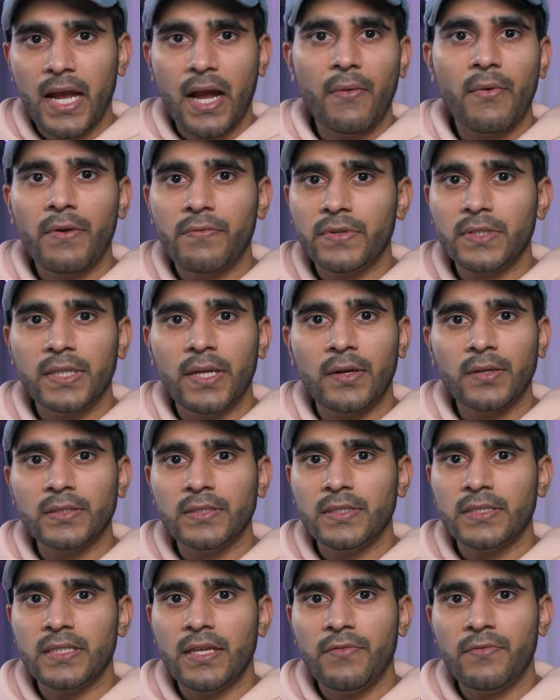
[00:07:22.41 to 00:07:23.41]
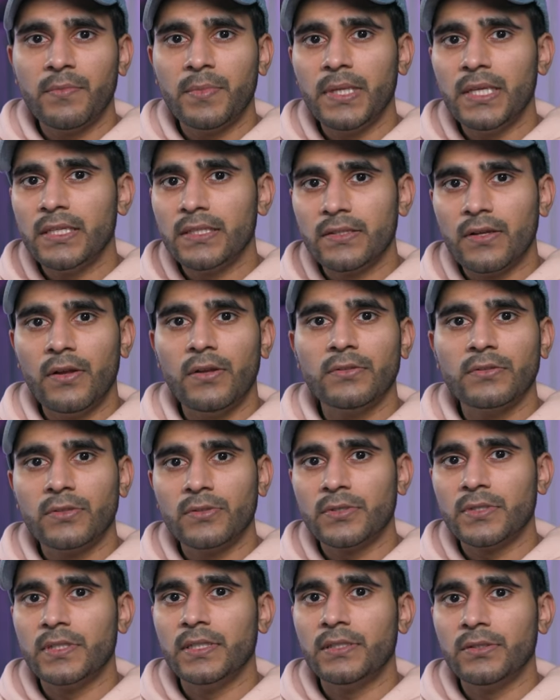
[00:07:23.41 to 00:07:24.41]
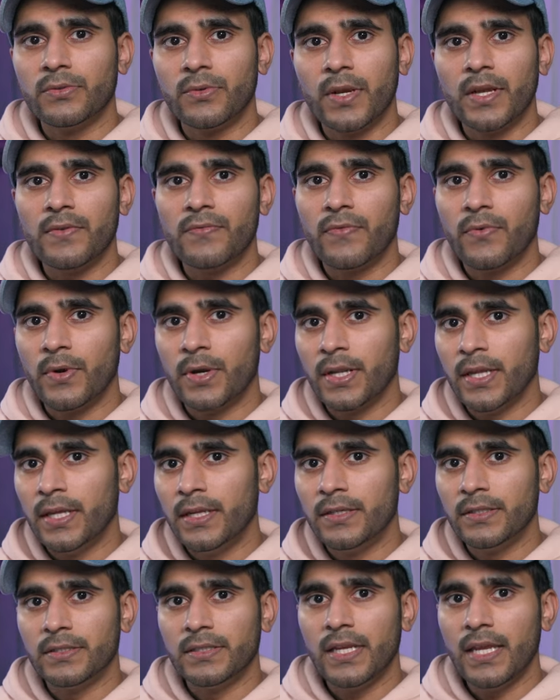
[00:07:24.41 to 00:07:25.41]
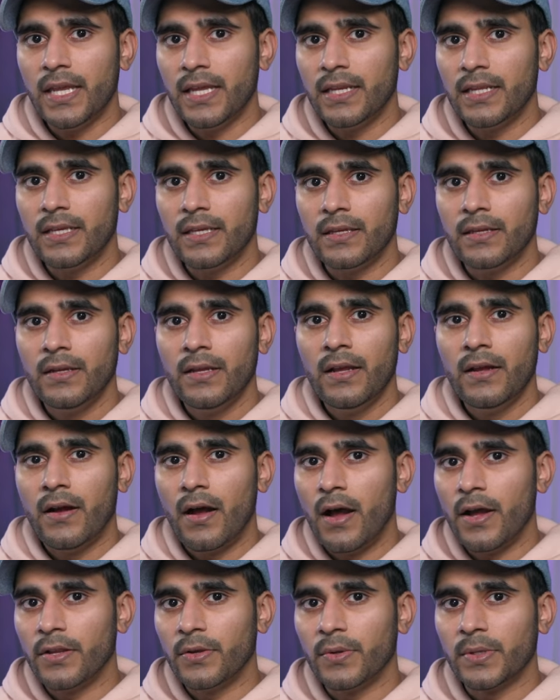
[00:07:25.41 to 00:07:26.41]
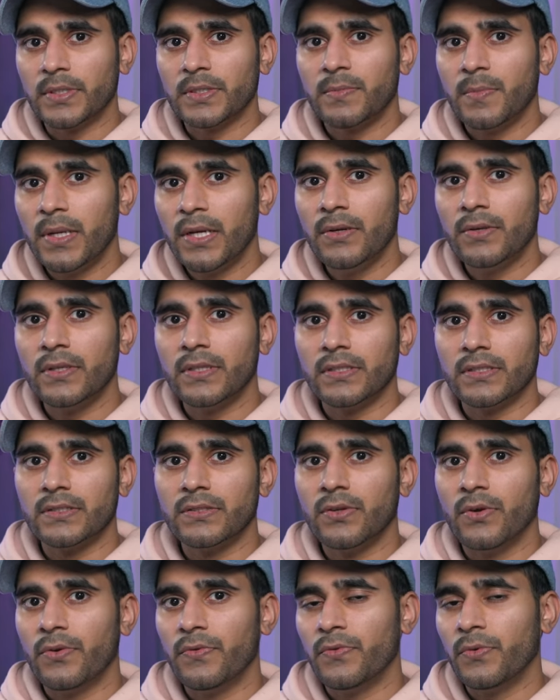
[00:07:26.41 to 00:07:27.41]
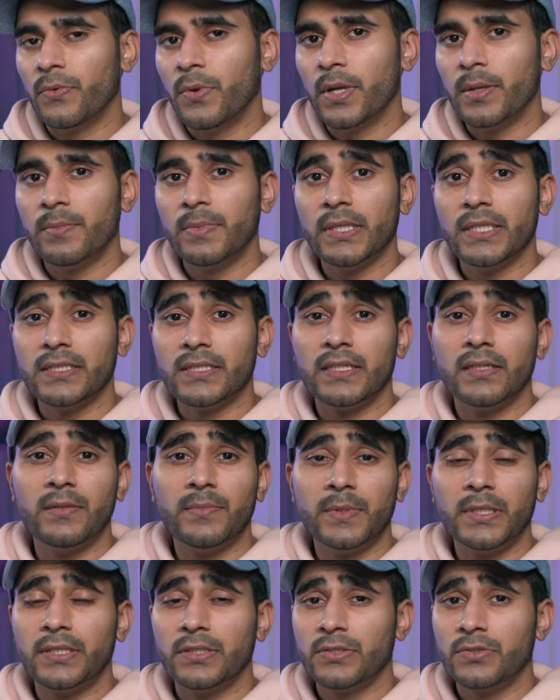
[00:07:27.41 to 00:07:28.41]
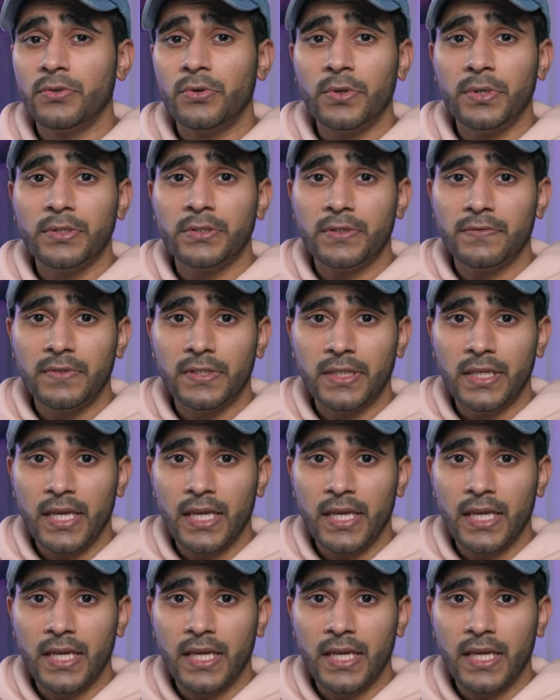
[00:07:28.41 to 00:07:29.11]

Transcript: However, the Arctis 7P is also still great for an entertaining audio experience. So if you want to play single player story driven